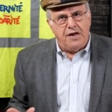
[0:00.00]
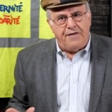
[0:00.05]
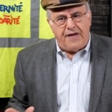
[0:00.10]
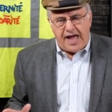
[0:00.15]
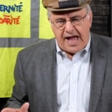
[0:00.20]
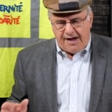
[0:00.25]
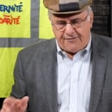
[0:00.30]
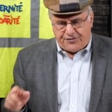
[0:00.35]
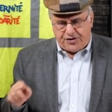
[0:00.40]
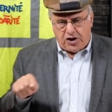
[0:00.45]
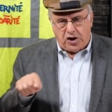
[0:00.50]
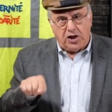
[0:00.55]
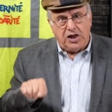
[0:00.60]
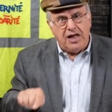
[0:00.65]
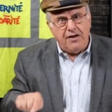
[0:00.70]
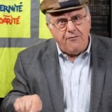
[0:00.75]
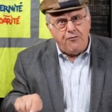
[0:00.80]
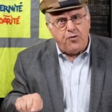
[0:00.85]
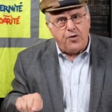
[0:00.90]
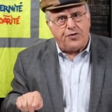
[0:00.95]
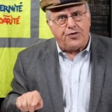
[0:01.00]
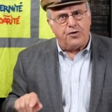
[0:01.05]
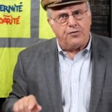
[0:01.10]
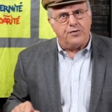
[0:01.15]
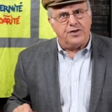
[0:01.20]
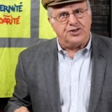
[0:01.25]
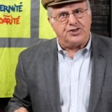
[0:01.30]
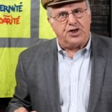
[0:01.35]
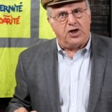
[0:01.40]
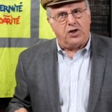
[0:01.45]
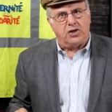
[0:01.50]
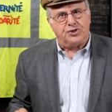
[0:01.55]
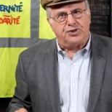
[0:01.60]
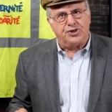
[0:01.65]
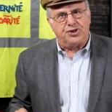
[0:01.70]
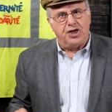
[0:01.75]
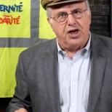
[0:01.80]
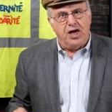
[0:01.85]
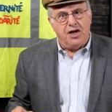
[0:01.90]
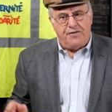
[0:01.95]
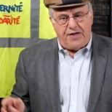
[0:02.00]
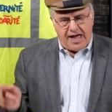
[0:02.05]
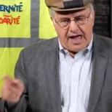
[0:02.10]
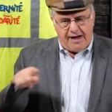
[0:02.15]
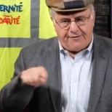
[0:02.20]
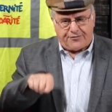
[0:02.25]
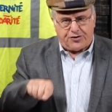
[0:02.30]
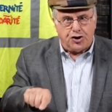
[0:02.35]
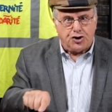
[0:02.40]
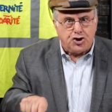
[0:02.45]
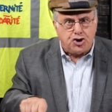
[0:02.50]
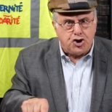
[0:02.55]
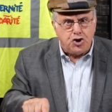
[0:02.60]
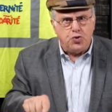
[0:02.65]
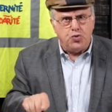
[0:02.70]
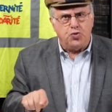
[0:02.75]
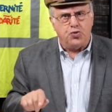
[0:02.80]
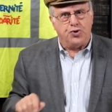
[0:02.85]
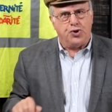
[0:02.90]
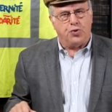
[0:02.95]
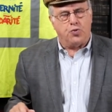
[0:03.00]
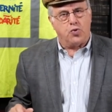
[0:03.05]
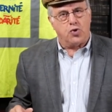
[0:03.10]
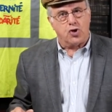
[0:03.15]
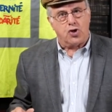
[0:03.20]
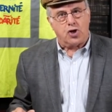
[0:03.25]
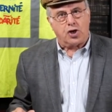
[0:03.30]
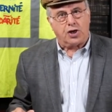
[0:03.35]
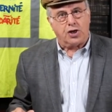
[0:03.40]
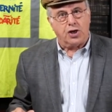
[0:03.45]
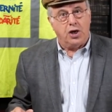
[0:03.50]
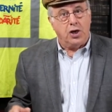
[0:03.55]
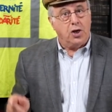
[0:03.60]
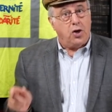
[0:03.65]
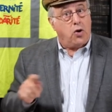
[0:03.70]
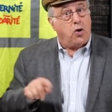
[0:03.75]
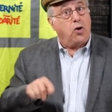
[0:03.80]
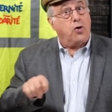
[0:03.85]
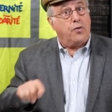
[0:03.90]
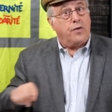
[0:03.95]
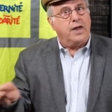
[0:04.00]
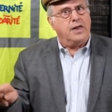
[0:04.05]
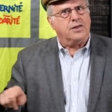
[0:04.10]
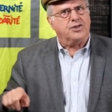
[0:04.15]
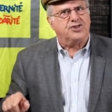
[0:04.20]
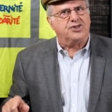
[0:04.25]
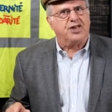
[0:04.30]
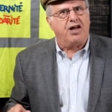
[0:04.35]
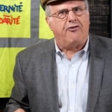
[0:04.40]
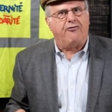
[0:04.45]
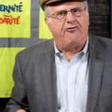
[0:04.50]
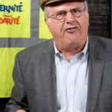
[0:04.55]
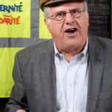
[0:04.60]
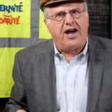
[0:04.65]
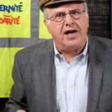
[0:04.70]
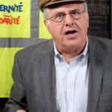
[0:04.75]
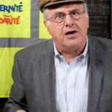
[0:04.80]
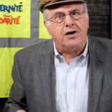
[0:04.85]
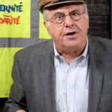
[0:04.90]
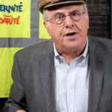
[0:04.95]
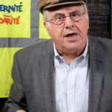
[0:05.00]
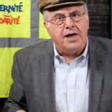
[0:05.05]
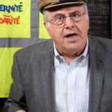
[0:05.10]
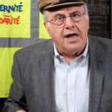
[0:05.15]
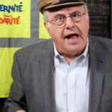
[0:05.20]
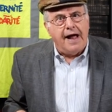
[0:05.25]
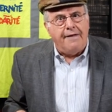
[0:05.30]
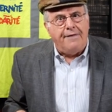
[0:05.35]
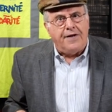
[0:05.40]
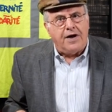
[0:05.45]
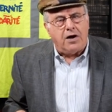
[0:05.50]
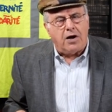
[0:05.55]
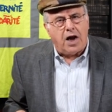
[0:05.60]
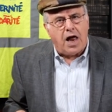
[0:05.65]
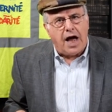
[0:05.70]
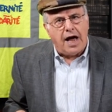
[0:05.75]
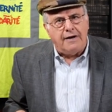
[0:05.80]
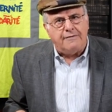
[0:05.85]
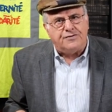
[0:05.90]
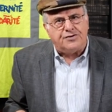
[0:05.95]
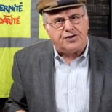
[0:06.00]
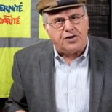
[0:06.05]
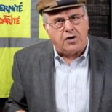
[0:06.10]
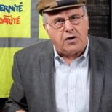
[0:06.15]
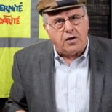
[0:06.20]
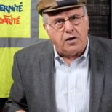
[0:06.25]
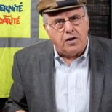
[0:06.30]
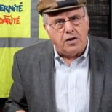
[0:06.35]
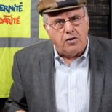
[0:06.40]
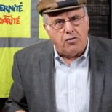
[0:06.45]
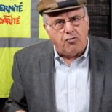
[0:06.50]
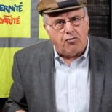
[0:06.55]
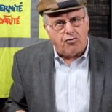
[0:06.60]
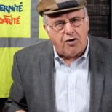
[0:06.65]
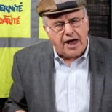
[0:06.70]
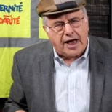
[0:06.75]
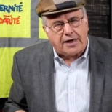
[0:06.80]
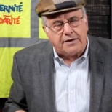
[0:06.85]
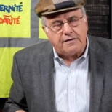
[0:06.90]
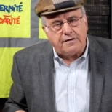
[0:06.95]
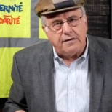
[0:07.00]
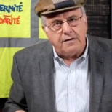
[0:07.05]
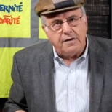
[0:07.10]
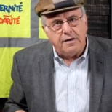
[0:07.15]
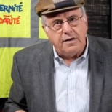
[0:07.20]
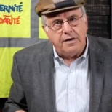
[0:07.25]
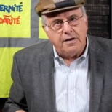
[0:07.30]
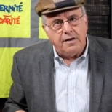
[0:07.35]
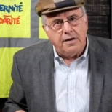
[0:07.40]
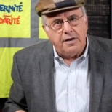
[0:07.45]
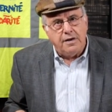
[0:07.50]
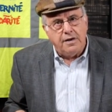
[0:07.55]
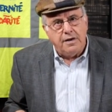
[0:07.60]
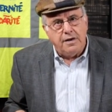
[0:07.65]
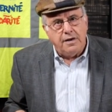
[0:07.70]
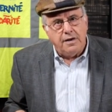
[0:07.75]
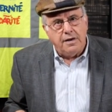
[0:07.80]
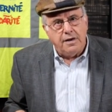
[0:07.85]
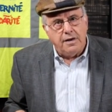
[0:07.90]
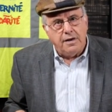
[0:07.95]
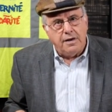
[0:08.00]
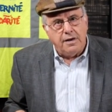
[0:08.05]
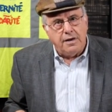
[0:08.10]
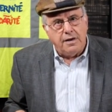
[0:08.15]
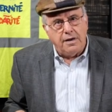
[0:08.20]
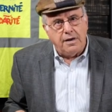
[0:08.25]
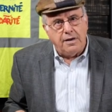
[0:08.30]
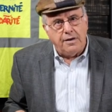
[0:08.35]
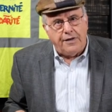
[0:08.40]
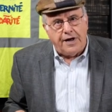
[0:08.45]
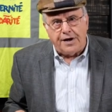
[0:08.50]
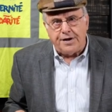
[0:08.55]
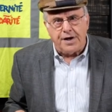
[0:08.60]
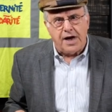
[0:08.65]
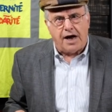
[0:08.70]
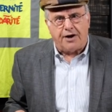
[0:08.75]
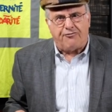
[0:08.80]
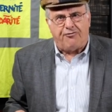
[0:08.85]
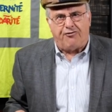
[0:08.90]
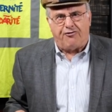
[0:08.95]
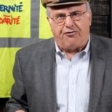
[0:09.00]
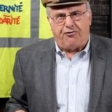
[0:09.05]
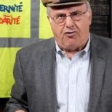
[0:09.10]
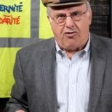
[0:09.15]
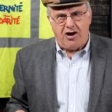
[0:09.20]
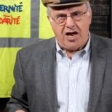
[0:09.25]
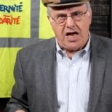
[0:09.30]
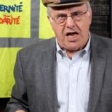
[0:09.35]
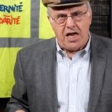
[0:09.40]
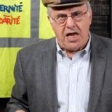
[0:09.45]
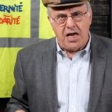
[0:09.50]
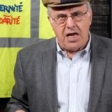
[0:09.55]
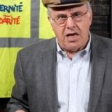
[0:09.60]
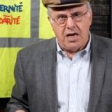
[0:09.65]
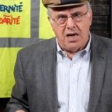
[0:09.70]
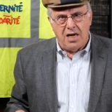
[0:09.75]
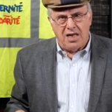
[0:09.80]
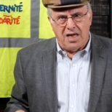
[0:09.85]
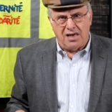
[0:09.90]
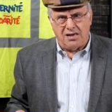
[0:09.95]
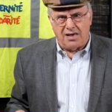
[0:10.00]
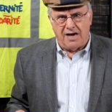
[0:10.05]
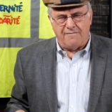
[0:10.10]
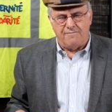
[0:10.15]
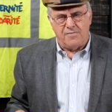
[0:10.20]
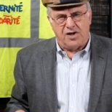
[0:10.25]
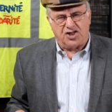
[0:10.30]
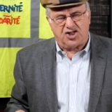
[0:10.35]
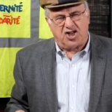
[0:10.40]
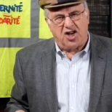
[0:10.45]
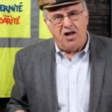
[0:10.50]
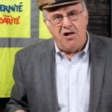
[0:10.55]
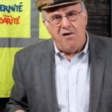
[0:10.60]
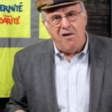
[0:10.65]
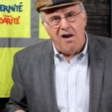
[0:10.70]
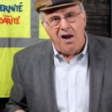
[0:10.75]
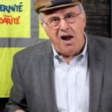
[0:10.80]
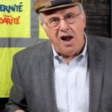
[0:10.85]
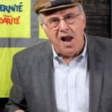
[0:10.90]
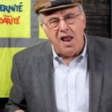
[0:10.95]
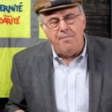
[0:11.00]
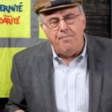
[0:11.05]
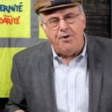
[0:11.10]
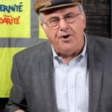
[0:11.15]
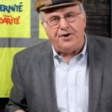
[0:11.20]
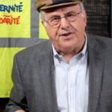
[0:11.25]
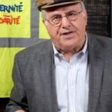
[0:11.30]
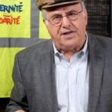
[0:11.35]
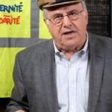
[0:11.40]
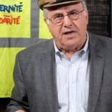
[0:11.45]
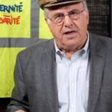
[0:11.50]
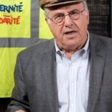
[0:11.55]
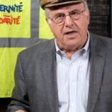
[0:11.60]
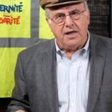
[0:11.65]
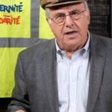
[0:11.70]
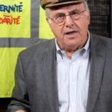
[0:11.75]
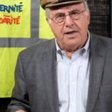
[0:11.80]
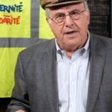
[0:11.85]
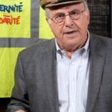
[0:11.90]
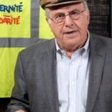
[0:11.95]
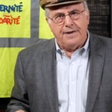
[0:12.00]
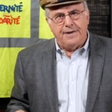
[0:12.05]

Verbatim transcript: They have to live with the results. They have to do the work, or else they're fired and their lives are wrecked. They're not free. They don't have much liberty.